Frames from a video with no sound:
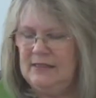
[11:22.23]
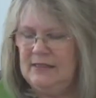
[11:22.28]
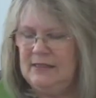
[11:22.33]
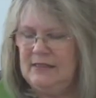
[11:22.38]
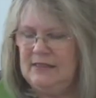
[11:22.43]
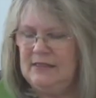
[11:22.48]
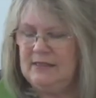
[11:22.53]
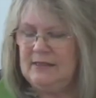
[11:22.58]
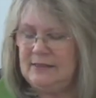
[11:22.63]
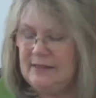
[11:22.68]

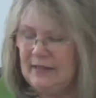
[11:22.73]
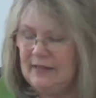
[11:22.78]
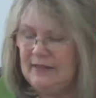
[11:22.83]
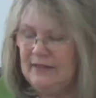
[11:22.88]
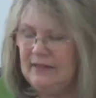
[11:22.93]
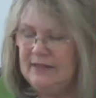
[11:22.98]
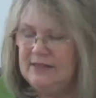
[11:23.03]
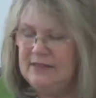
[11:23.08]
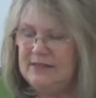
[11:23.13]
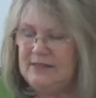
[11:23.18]

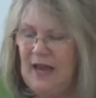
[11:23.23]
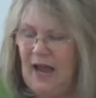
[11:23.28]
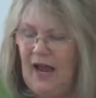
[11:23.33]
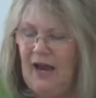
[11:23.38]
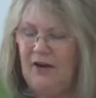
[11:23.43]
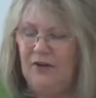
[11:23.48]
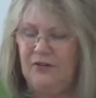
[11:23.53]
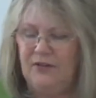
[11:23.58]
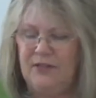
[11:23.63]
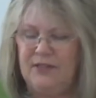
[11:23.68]
sickness,
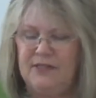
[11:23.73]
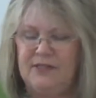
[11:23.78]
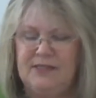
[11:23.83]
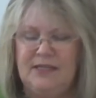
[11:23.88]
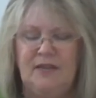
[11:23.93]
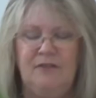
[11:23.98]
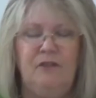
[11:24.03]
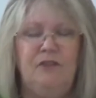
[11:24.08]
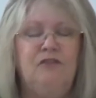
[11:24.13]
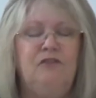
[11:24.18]
tiredness,
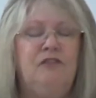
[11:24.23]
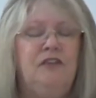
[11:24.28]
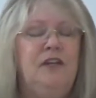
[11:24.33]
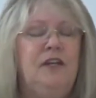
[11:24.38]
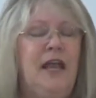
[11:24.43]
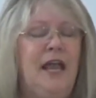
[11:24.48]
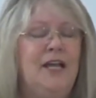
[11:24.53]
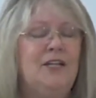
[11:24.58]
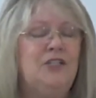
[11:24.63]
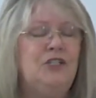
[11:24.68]
even
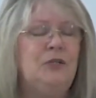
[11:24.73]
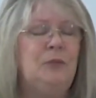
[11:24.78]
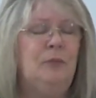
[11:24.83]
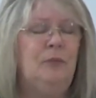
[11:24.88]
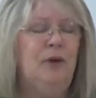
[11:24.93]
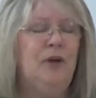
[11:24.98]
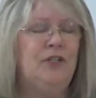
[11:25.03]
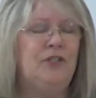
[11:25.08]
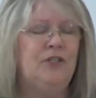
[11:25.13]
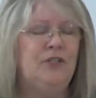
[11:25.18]
financial
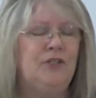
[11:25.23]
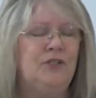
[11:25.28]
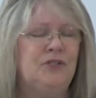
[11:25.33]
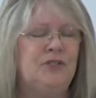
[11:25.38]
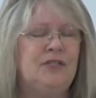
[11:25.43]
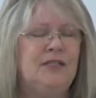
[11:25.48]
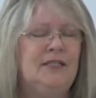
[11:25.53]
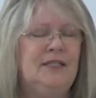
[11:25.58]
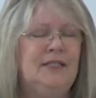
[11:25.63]
pressures